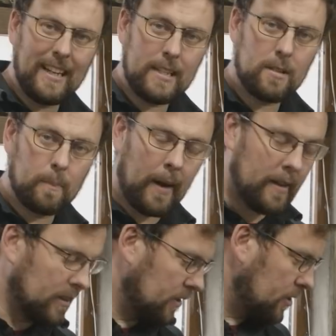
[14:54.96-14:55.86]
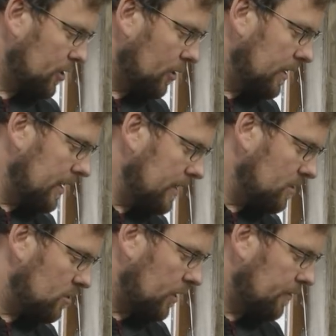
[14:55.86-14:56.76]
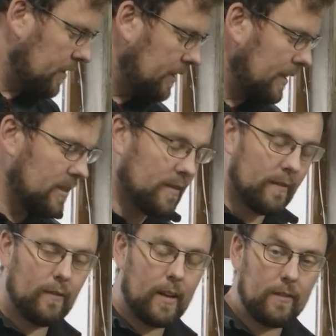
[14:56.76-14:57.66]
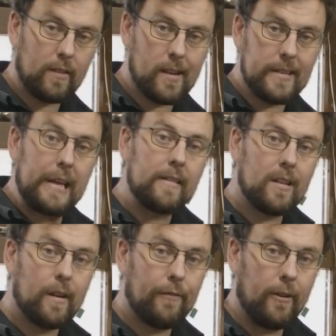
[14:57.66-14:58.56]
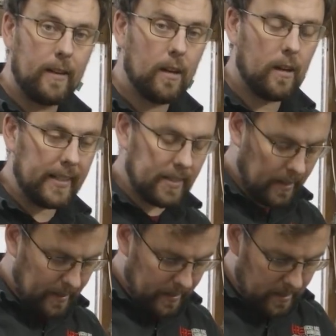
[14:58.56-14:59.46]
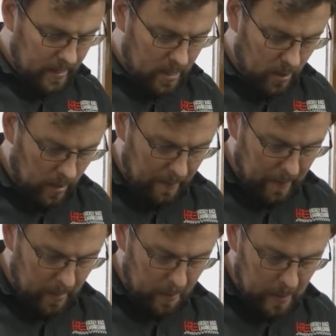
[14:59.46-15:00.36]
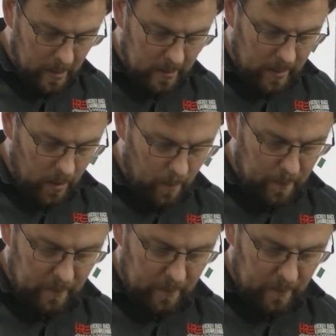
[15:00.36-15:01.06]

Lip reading: next part I'm going to show you is drifting these valve guides into their final height. This is a tool I've made up years ago.